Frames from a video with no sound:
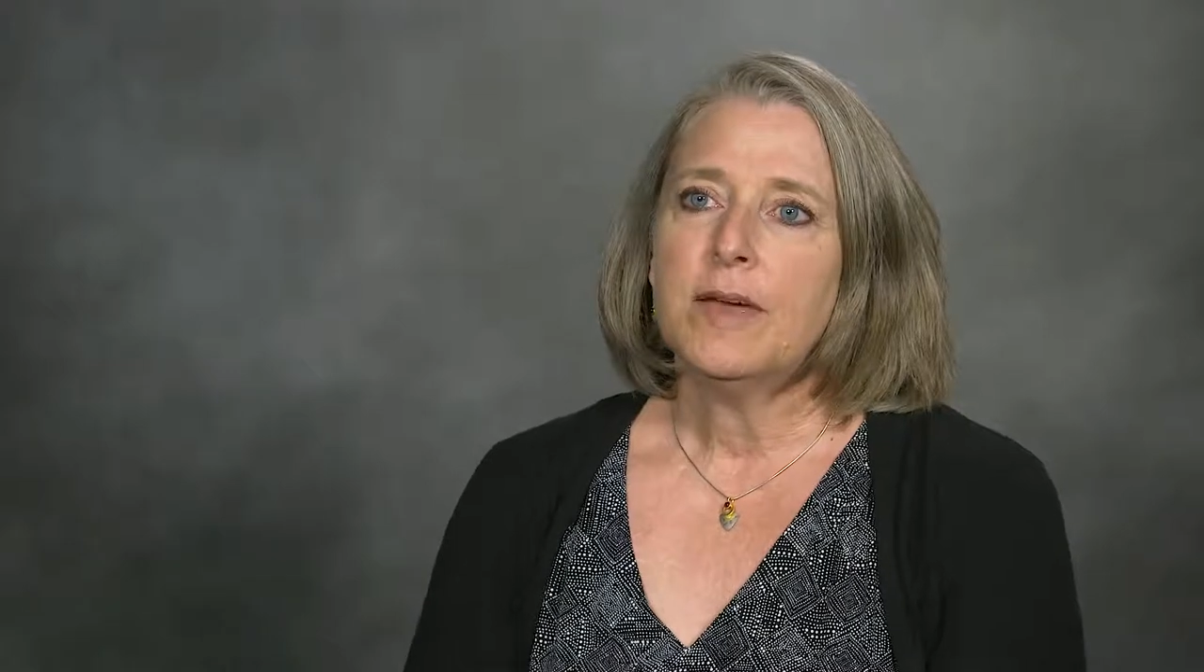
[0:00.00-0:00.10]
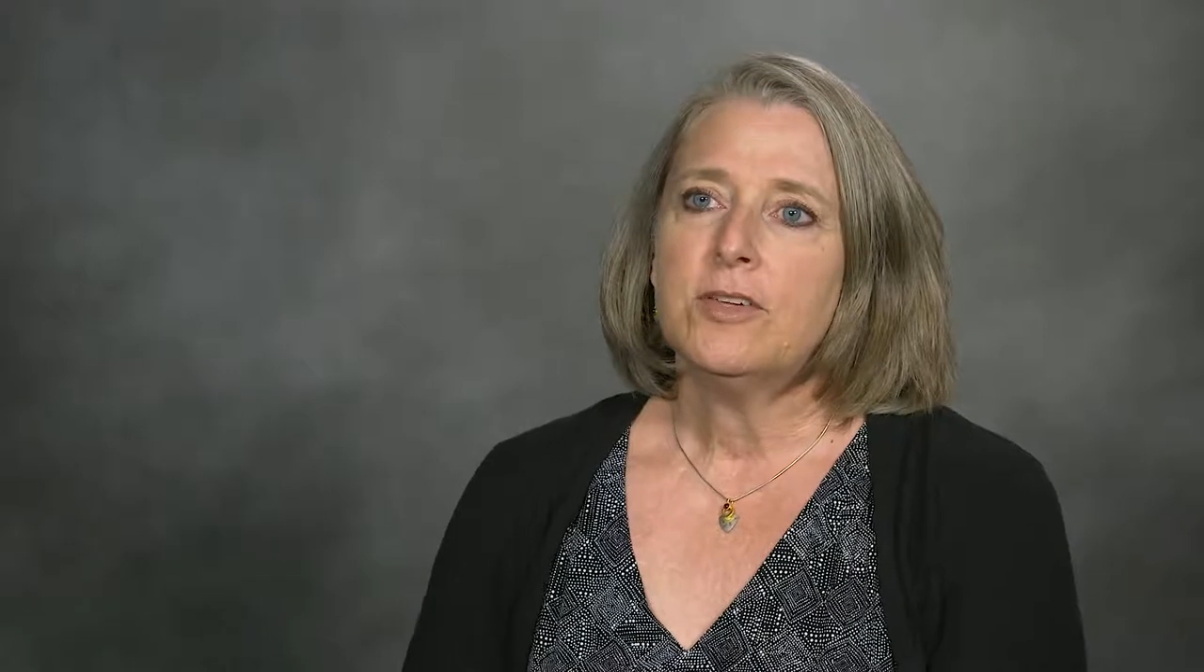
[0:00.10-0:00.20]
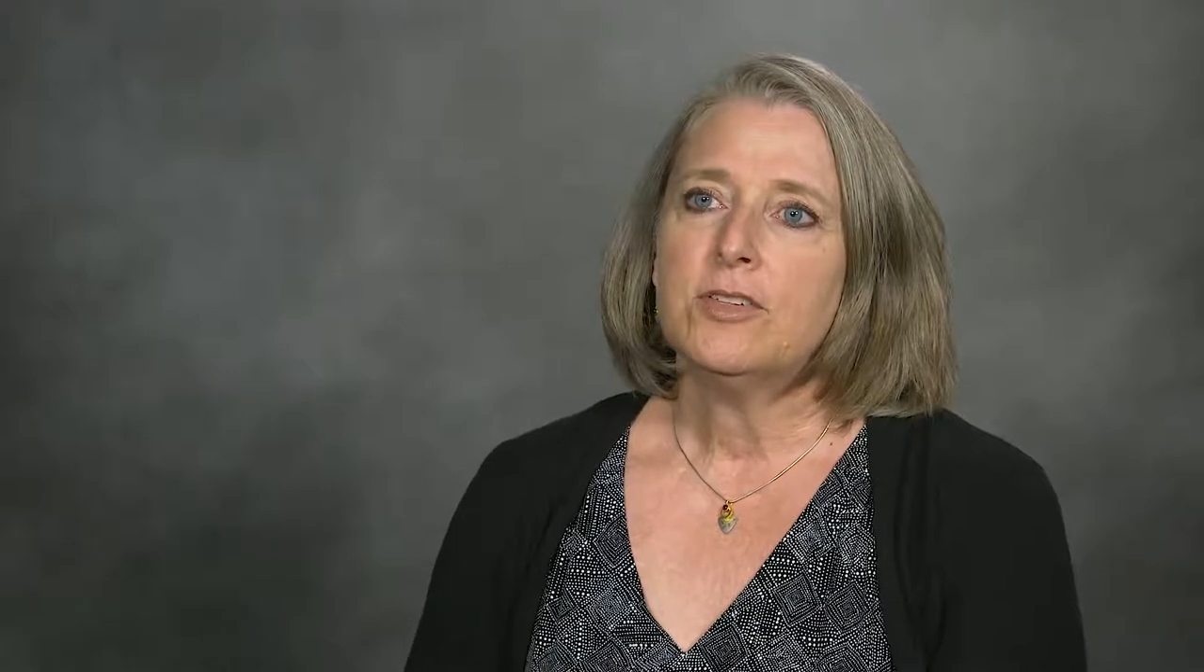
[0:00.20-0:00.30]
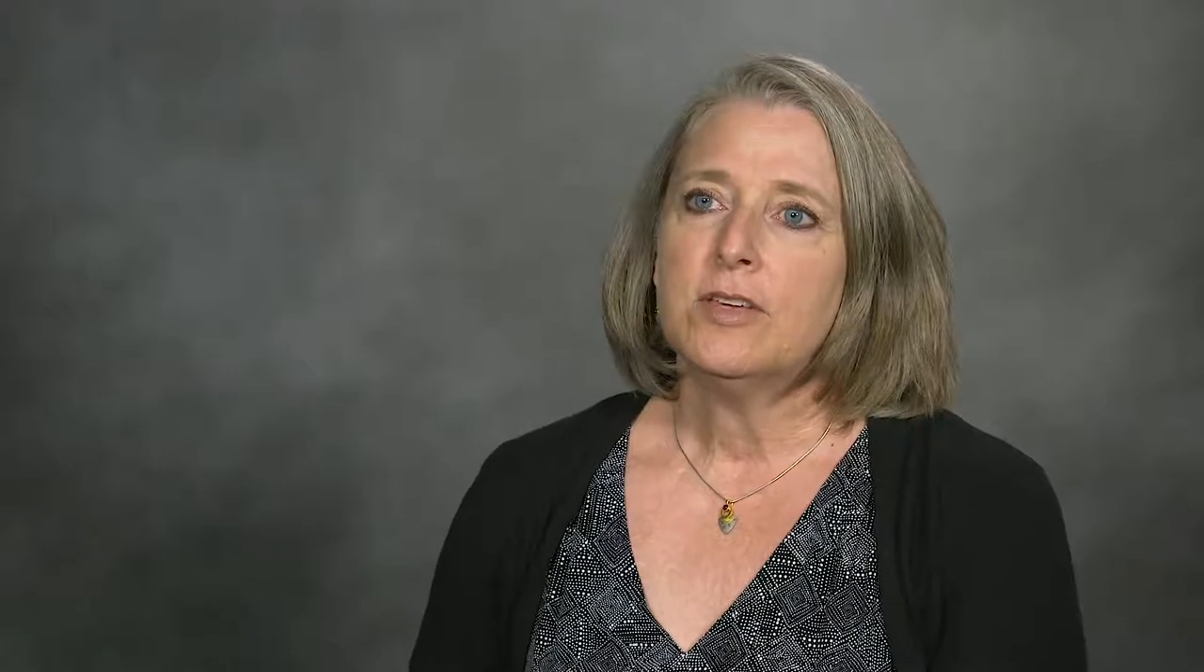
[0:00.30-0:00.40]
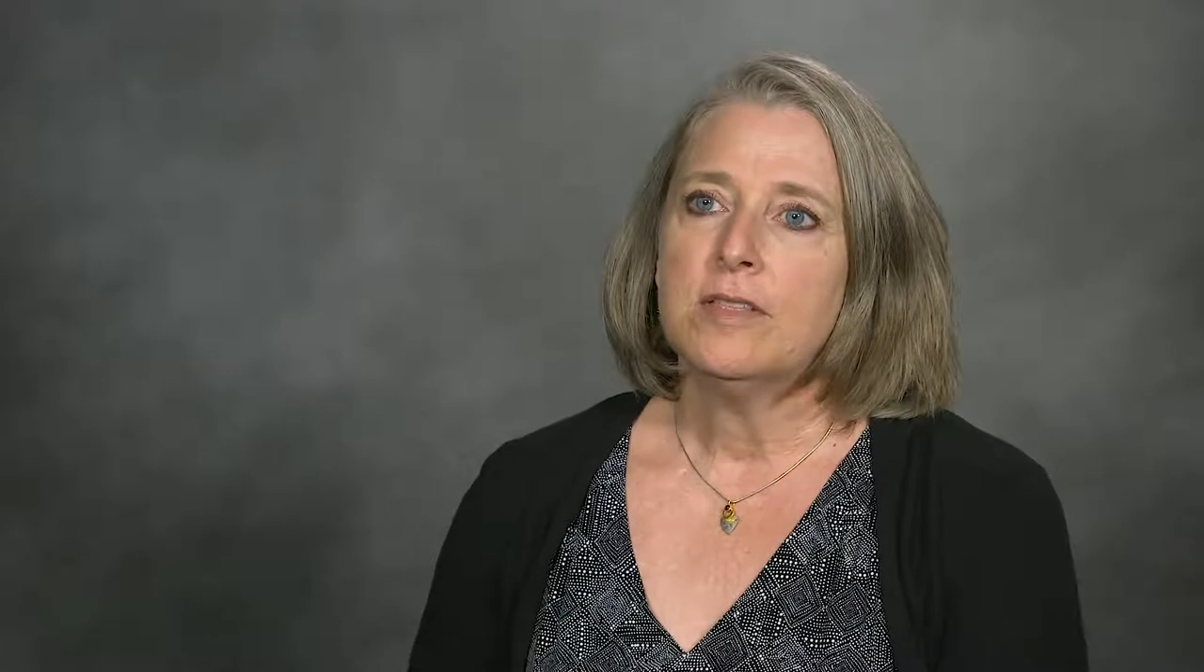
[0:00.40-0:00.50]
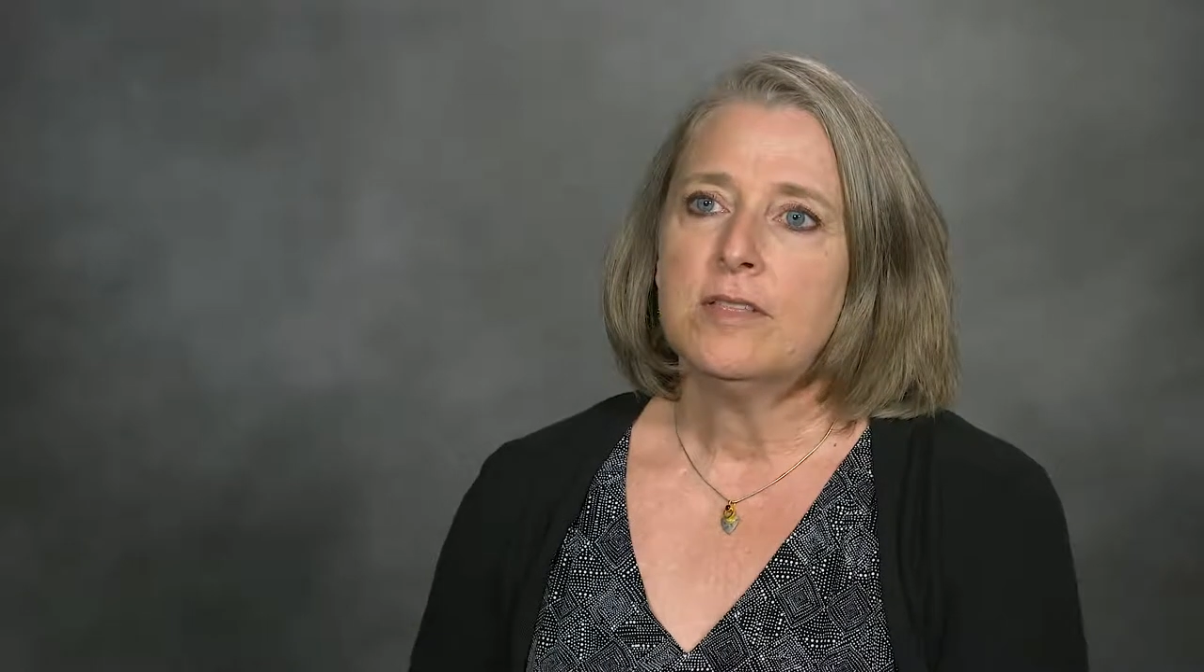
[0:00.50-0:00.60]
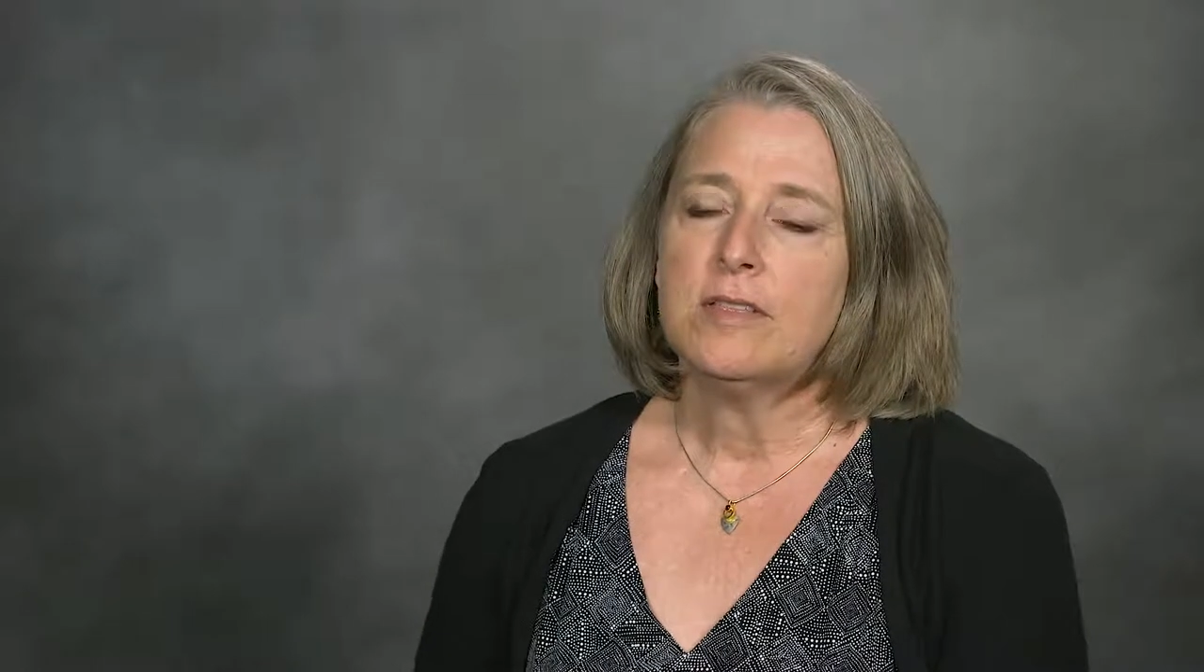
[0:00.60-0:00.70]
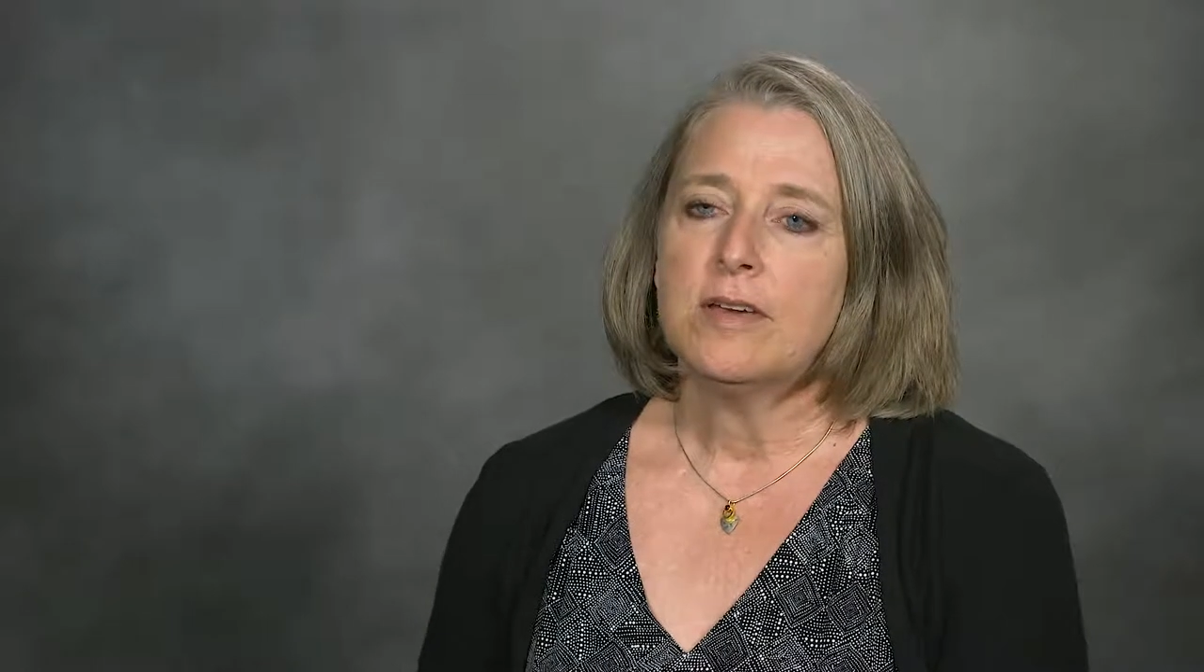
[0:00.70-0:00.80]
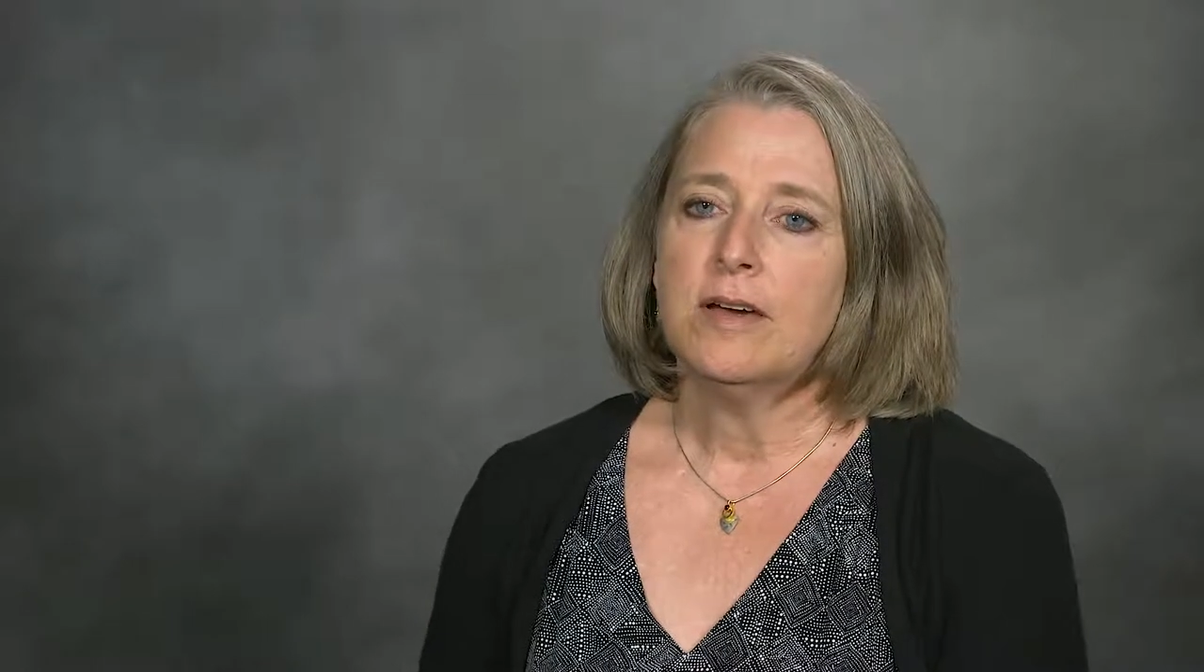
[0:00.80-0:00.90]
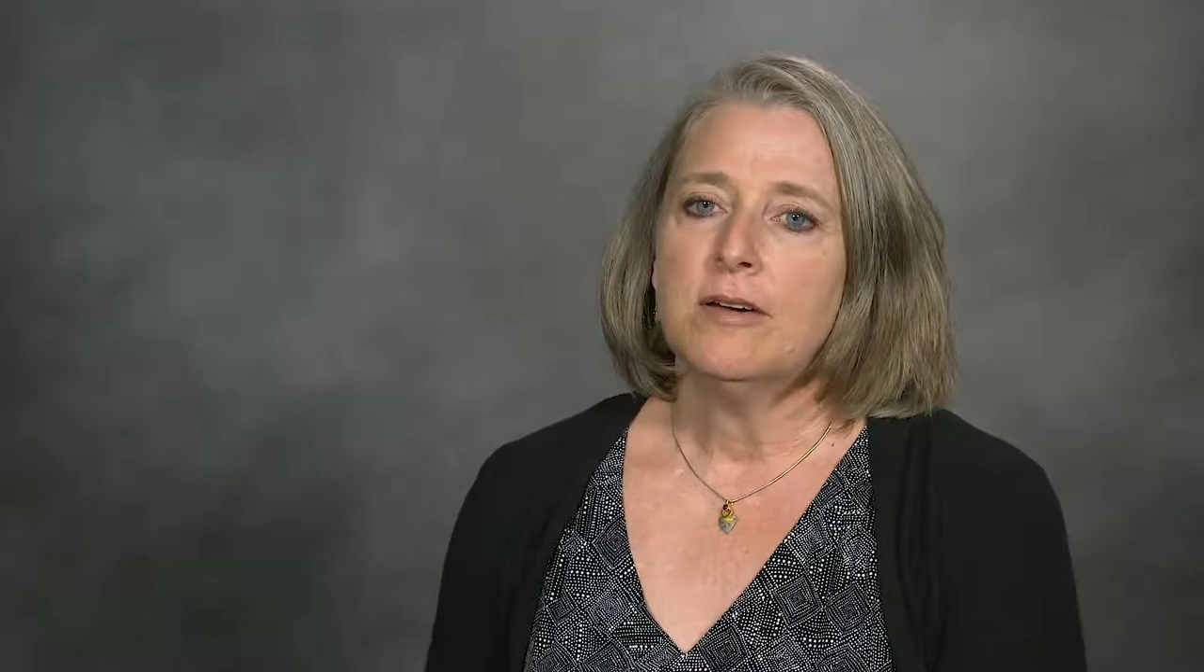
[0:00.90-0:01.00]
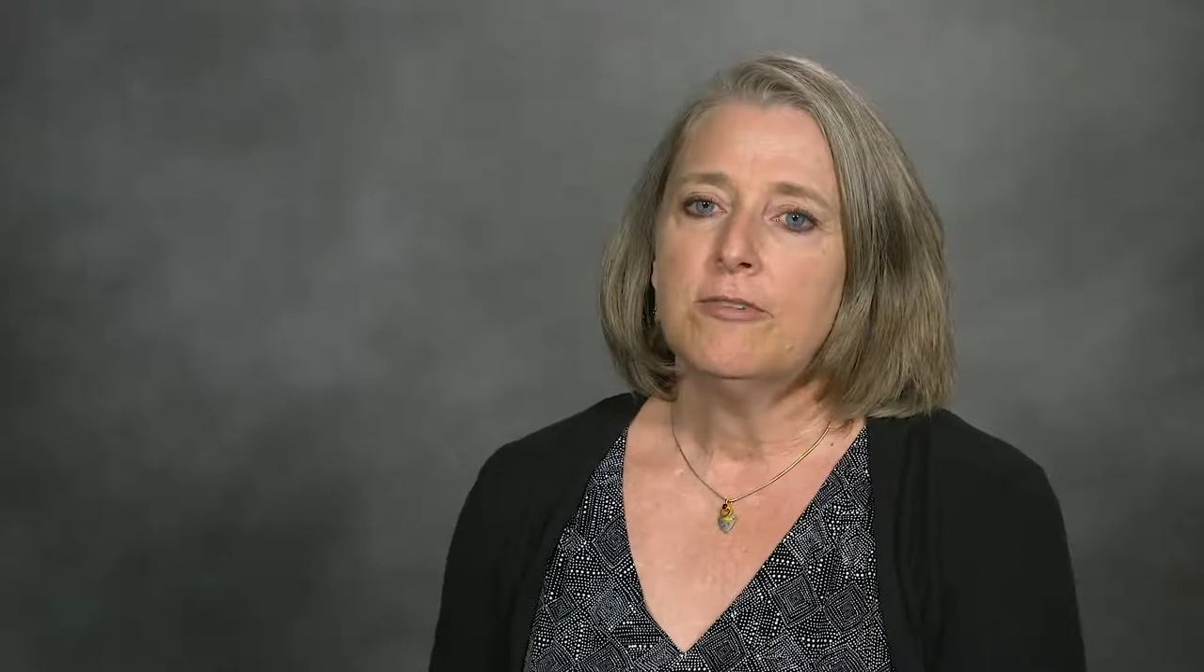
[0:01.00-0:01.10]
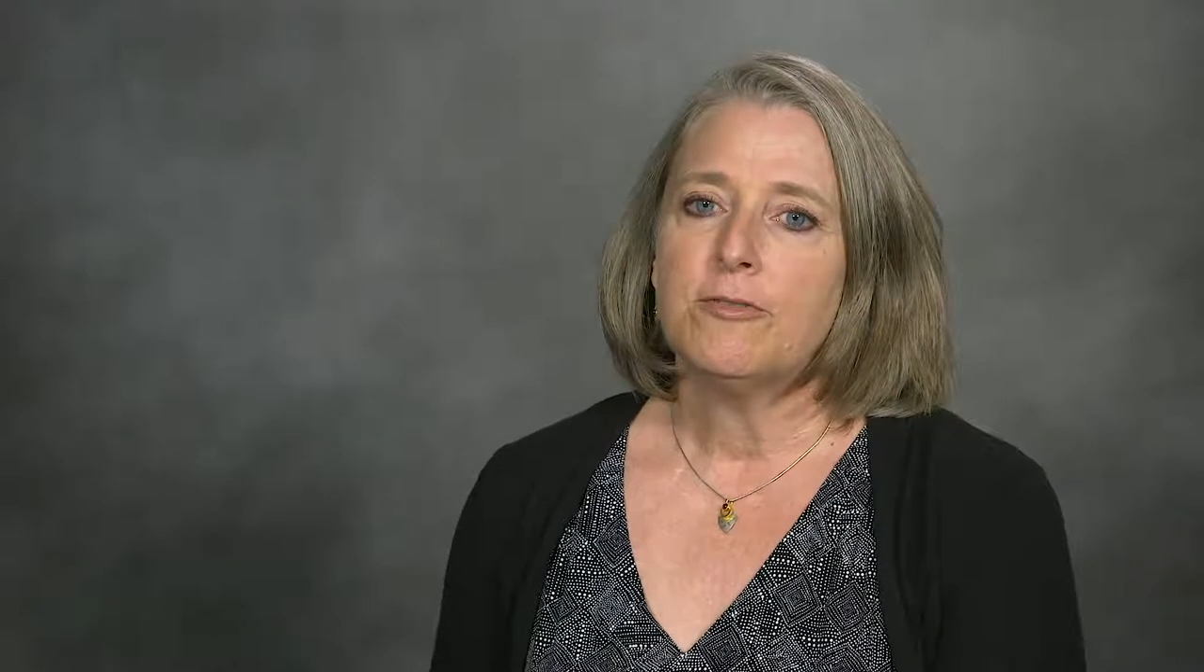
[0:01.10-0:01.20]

patients uh,